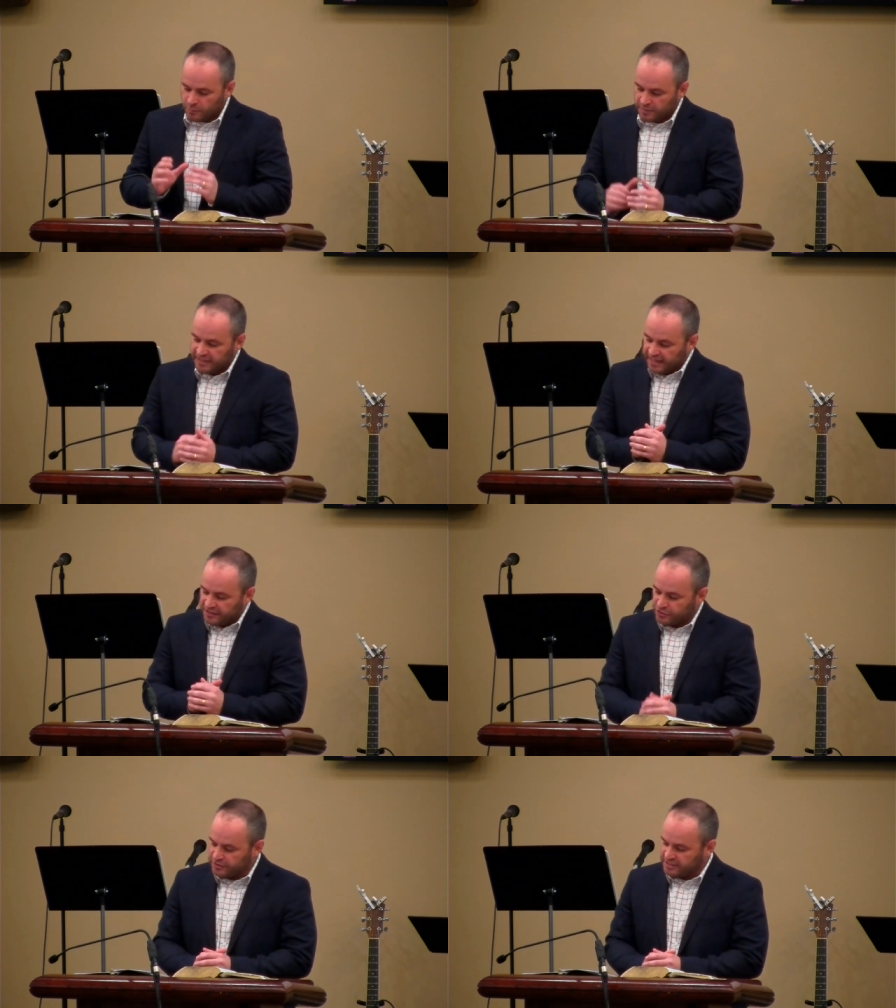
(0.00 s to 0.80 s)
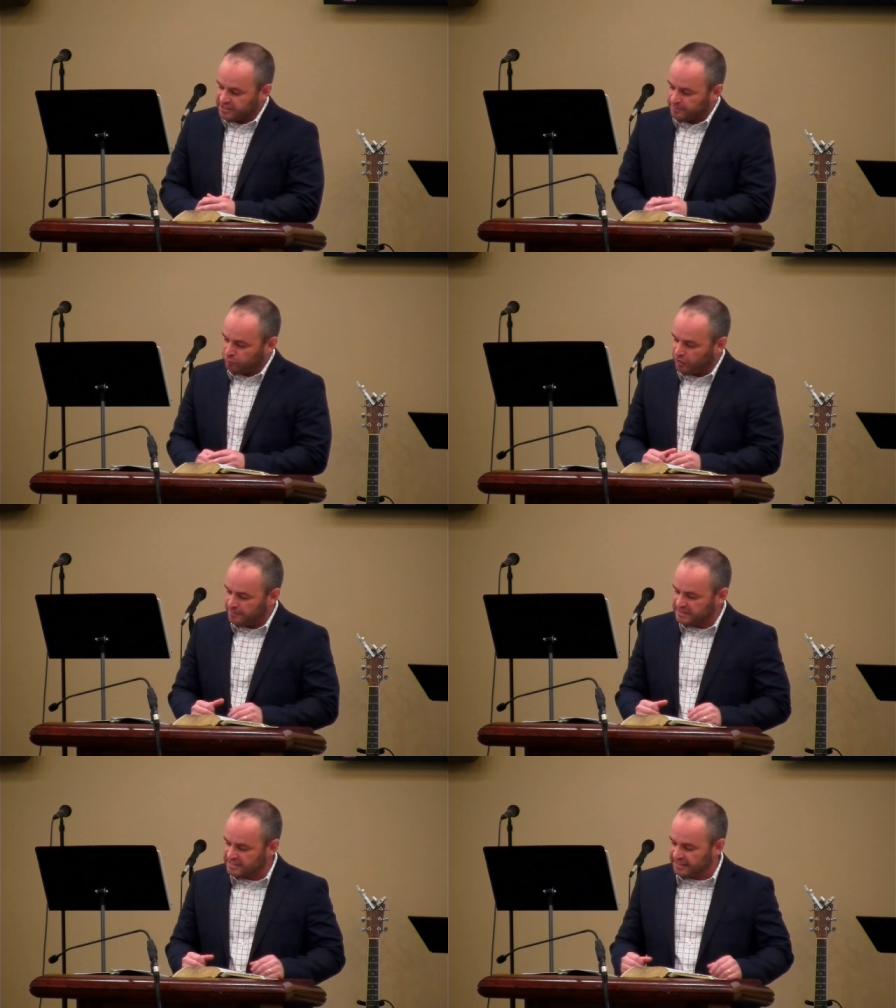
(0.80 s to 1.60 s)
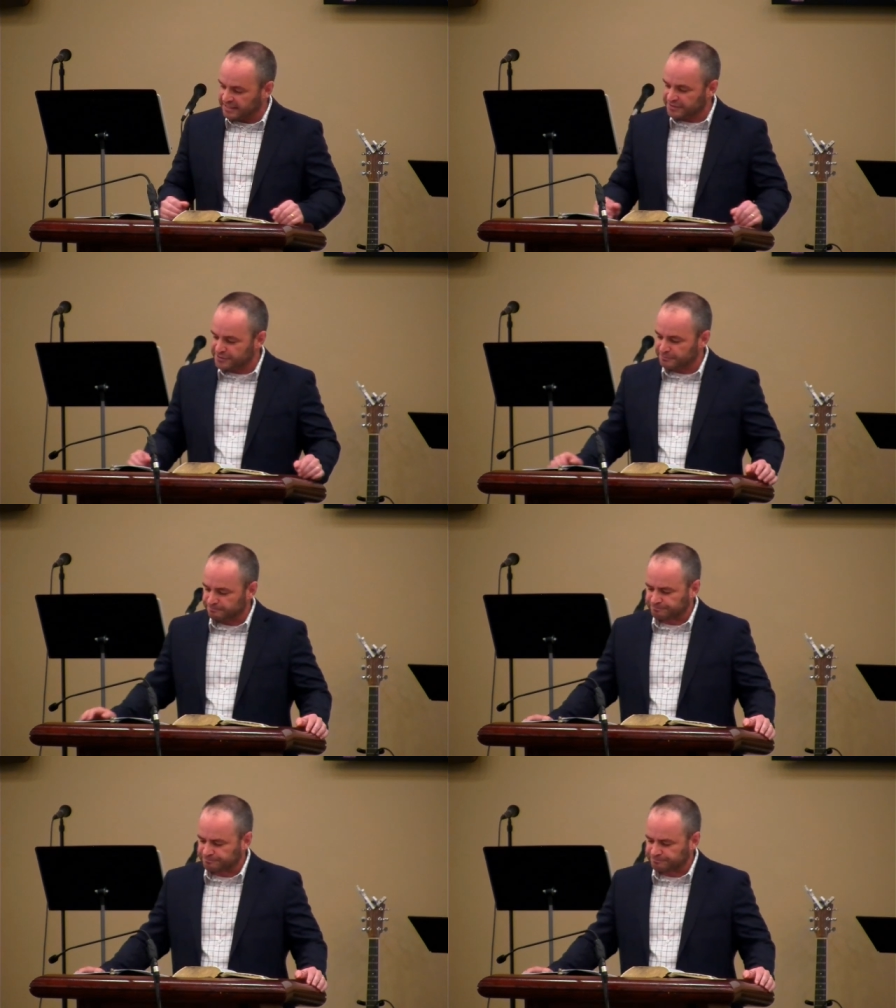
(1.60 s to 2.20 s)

when they entered into the promised land.